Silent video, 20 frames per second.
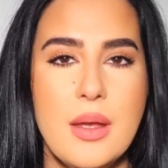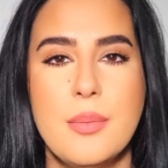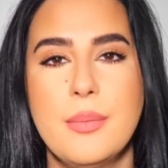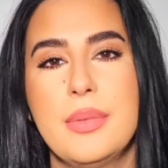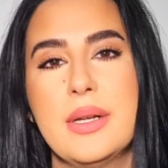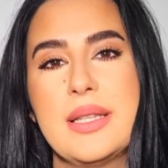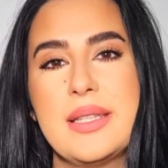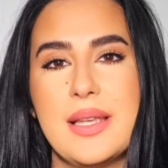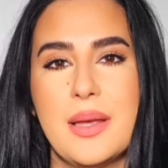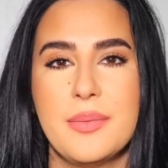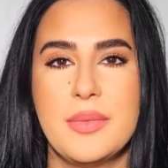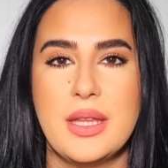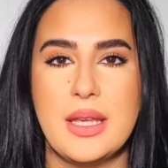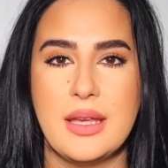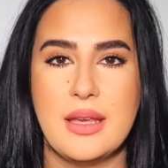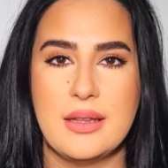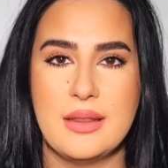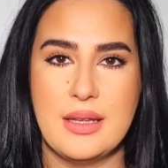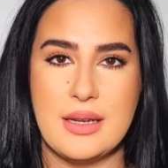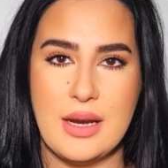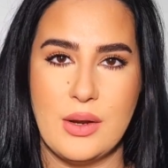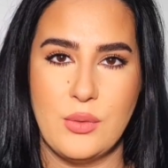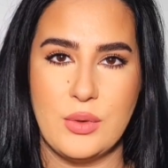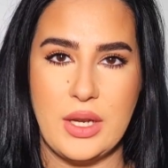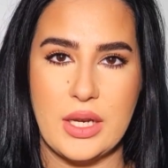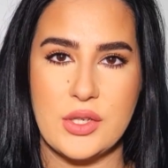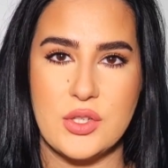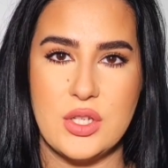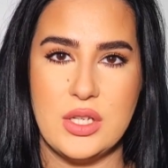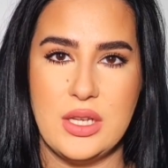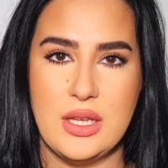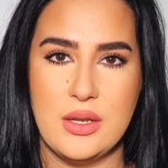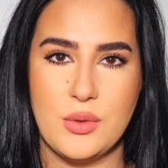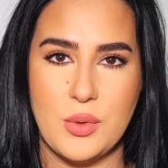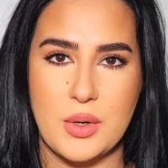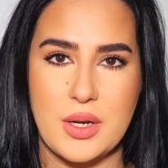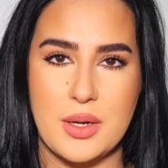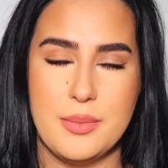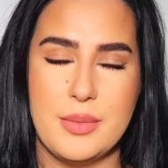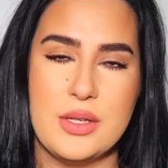But something that I would actually
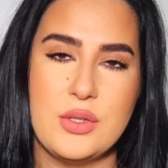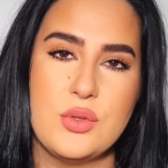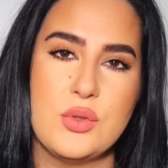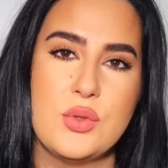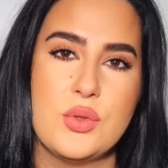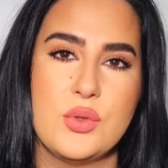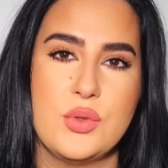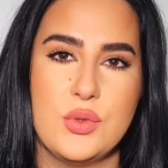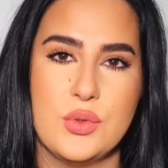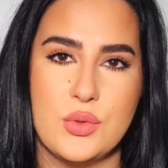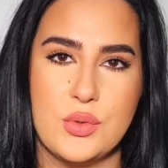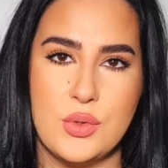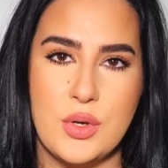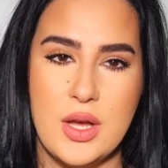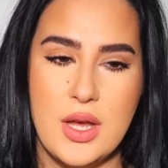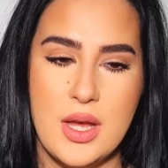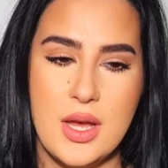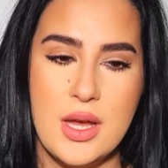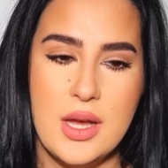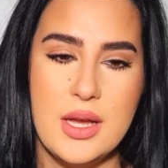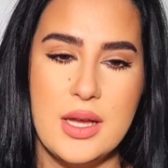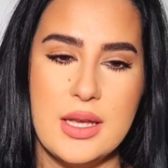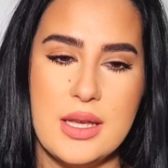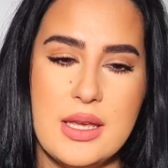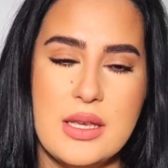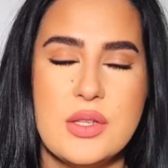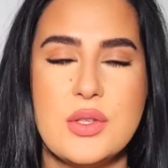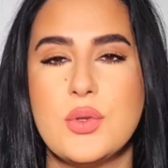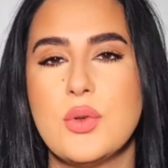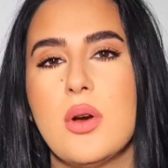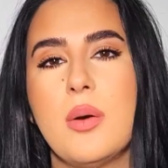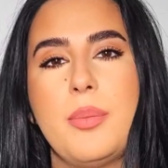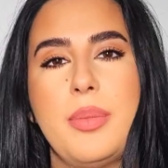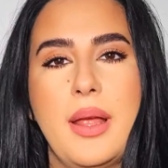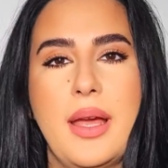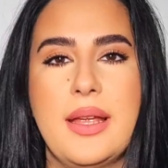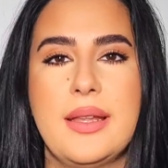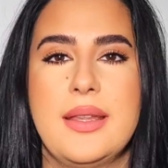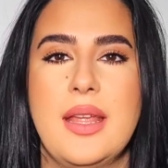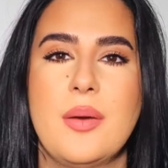recommend you to do is to
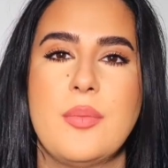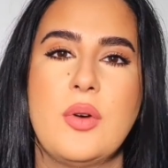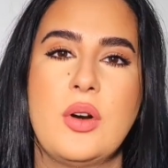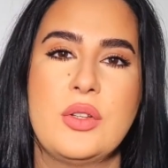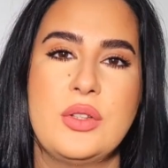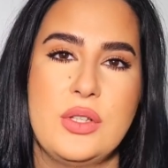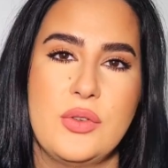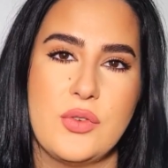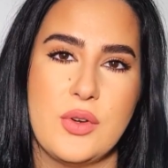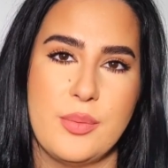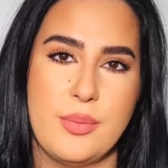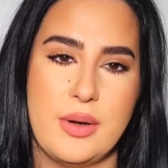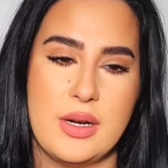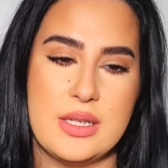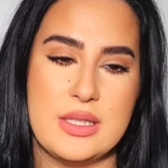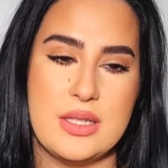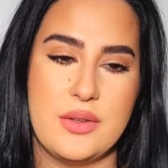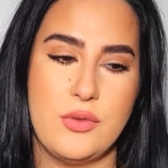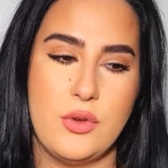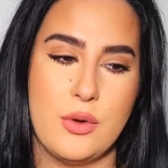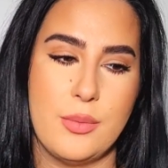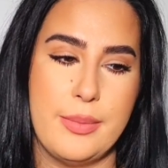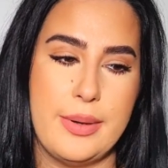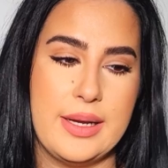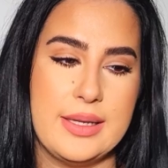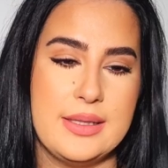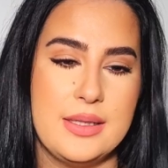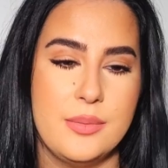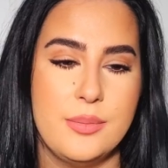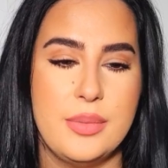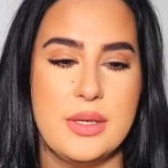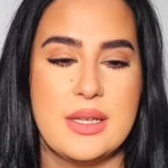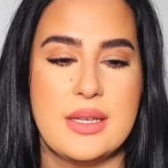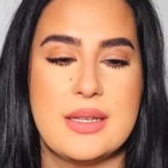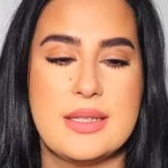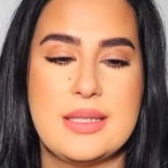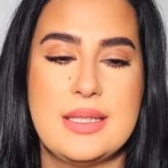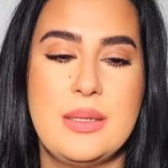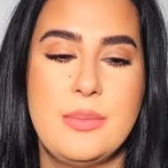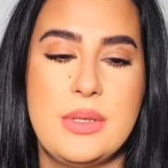apply them on different parts of your body,
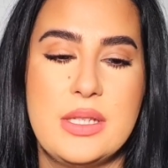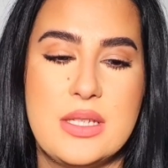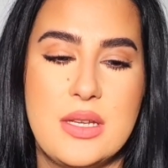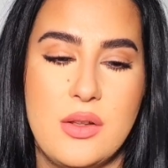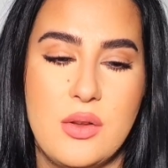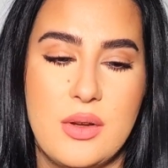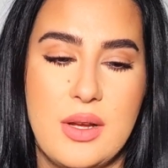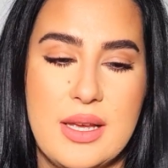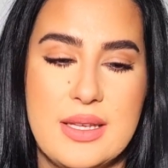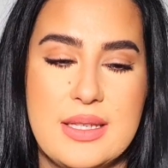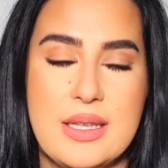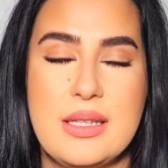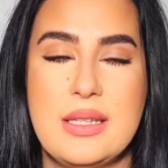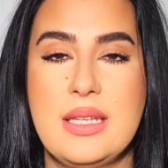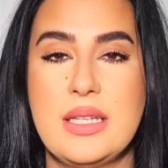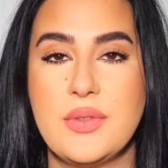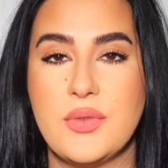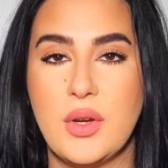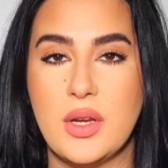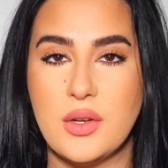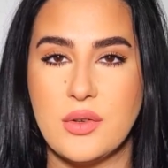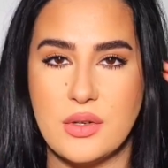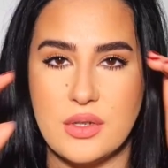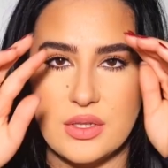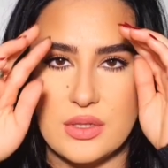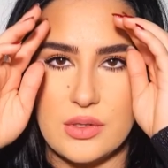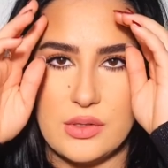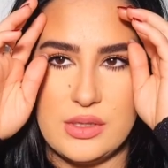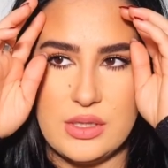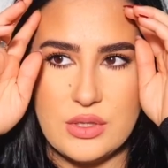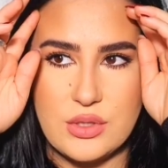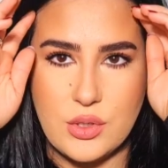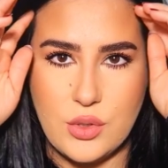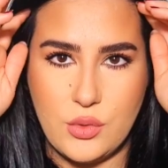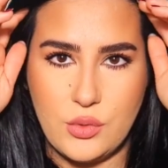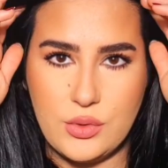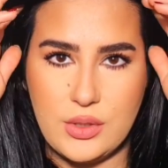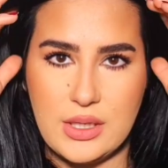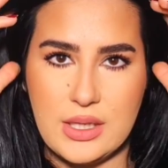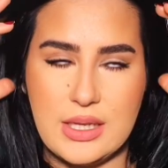because let me tell you guys, this fragrance on its
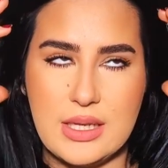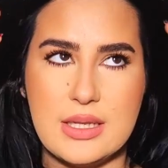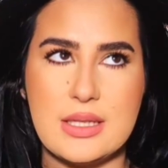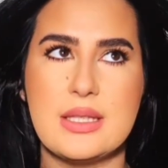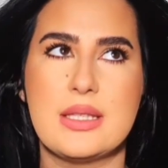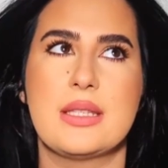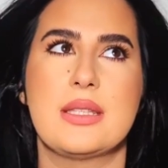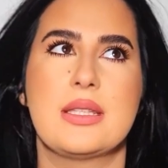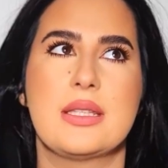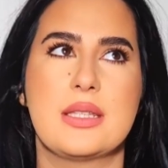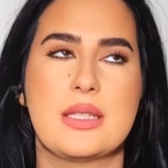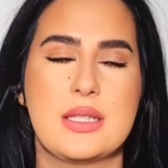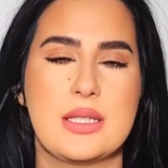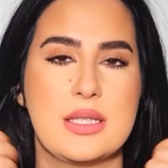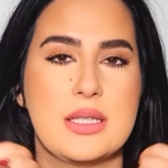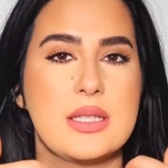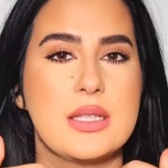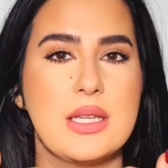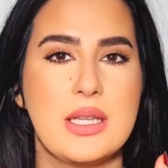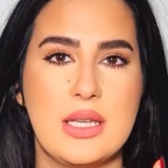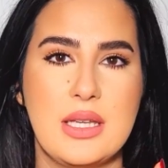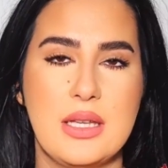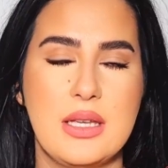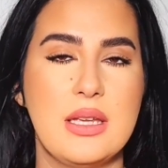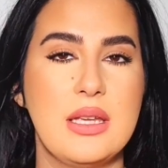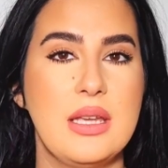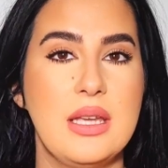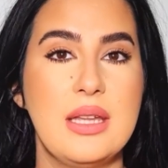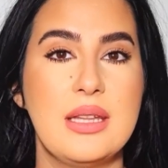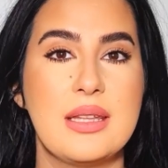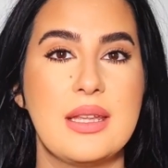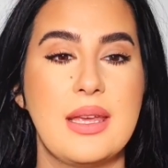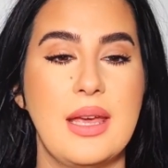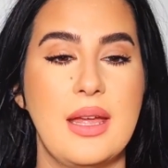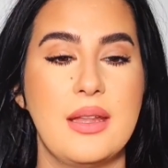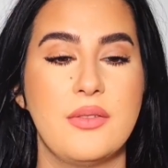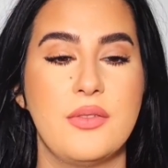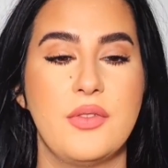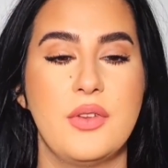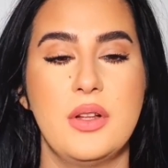own, it
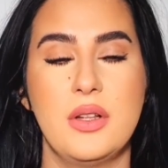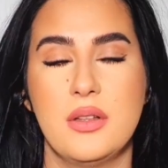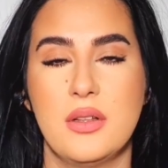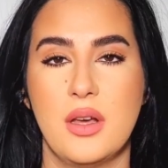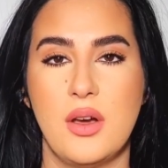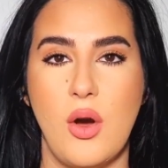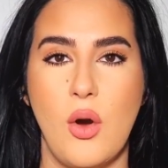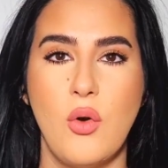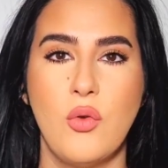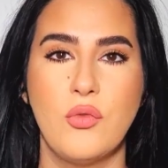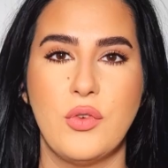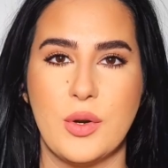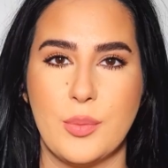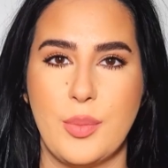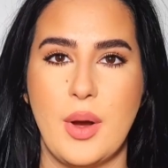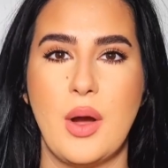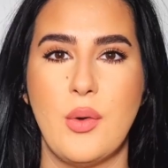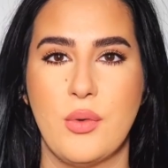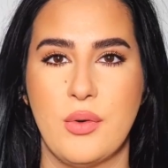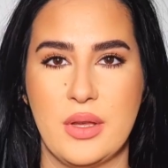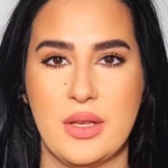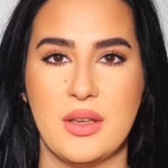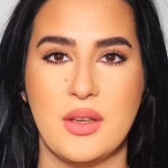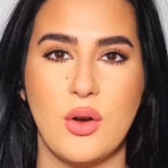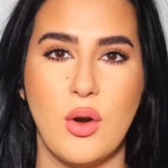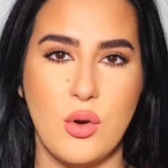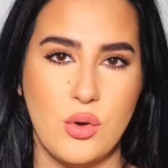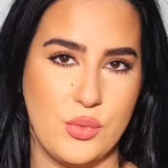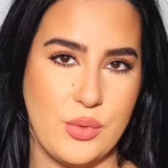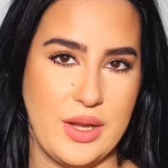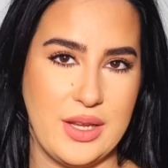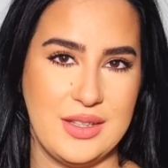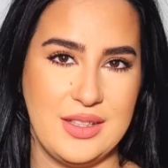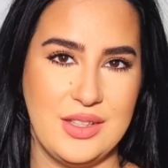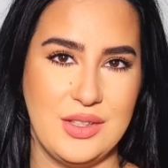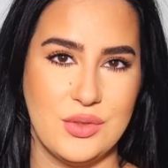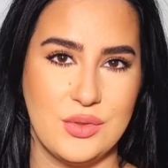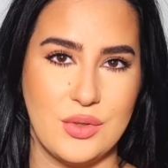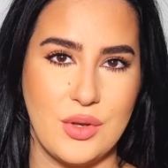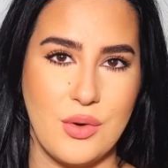can feel overpowering
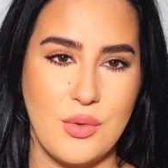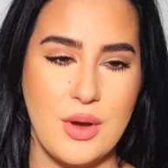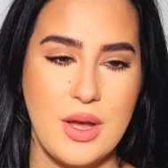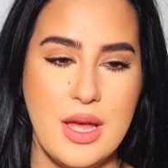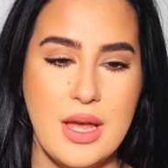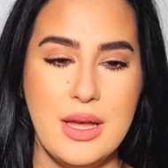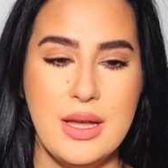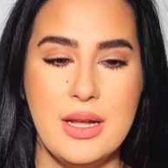already, you know.